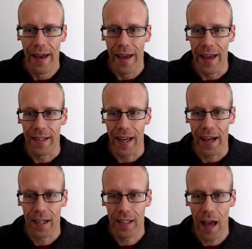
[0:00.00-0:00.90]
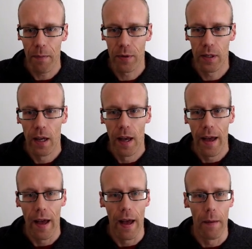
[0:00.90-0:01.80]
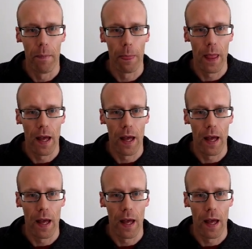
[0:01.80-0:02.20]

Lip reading: It accepts an